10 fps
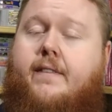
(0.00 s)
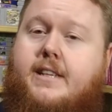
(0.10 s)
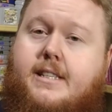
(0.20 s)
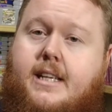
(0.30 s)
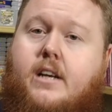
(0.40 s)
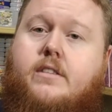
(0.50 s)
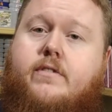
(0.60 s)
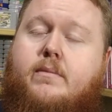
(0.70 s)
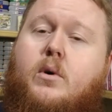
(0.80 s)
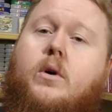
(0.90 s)
If it sells
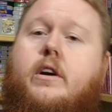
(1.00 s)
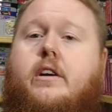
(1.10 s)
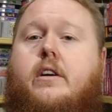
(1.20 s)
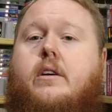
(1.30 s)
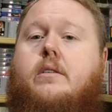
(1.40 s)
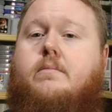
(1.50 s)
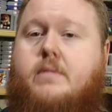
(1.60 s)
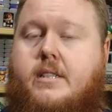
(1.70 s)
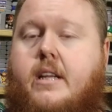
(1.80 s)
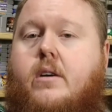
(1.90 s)
for more, you're
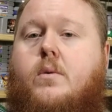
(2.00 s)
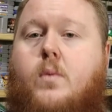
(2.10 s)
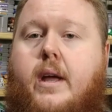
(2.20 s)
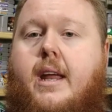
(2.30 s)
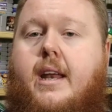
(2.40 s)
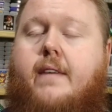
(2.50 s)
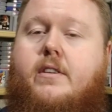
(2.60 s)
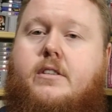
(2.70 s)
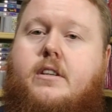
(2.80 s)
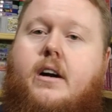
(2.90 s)
still winning. If
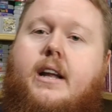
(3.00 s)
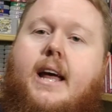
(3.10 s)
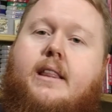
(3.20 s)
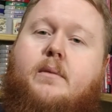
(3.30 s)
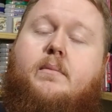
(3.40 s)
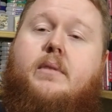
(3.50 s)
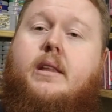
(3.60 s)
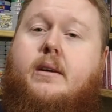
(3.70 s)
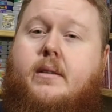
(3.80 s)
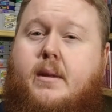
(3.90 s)
you started at
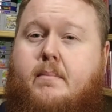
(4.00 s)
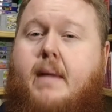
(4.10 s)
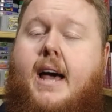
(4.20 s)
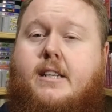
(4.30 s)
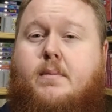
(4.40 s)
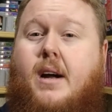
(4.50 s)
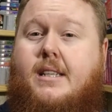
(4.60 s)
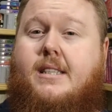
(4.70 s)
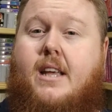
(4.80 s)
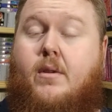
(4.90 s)
the max
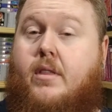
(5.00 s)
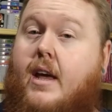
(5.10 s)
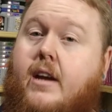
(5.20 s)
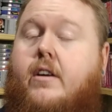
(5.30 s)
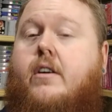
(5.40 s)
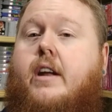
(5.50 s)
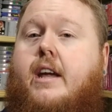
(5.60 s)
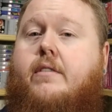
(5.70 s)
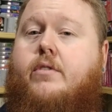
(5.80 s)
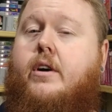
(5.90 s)
price that you think you're going to
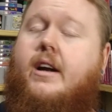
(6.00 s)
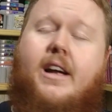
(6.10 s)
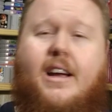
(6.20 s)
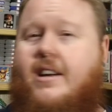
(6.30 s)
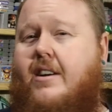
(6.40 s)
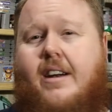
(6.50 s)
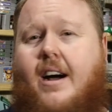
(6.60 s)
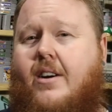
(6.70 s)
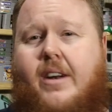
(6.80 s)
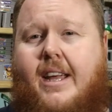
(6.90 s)
get for it, you're
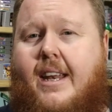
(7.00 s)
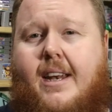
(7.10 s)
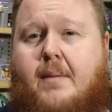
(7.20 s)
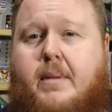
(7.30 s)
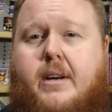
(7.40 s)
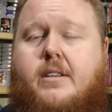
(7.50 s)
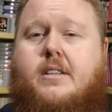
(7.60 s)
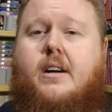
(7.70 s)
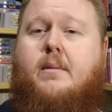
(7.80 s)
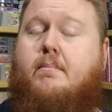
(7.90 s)
not going to get any
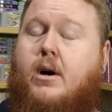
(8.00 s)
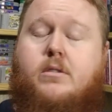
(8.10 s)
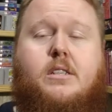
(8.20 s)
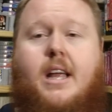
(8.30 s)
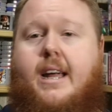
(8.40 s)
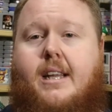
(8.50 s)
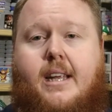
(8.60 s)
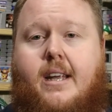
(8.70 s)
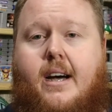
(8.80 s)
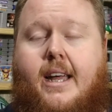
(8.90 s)
bidders on it. Most
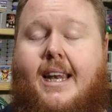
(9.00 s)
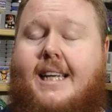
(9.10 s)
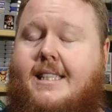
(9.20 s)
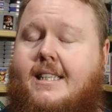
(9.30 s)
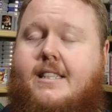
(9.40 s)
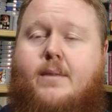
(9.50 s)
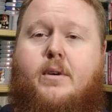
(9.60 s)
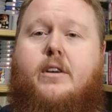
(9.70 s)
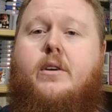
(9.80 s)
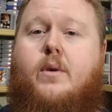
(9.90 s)
likely not. Unless it's
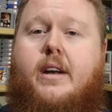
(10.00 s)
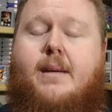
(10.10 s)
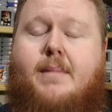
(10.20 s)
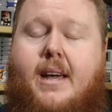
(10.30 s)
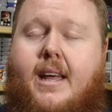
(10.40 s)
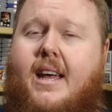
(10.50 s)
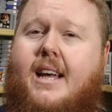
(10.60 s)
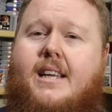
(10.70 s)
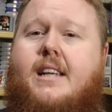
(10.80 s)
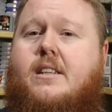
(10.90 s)
someone new on eBay,
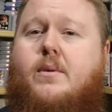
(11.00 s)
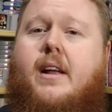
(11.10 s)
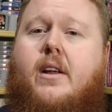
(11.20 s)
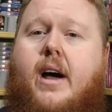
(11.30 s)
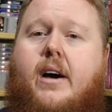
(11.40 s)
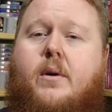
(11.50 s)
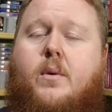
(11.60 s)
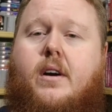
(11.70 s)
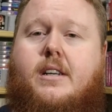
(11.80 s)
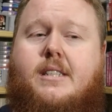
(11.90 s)
doesn't really know how it
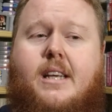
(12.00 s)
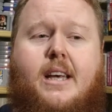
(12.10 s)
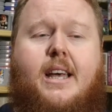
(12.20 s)
works.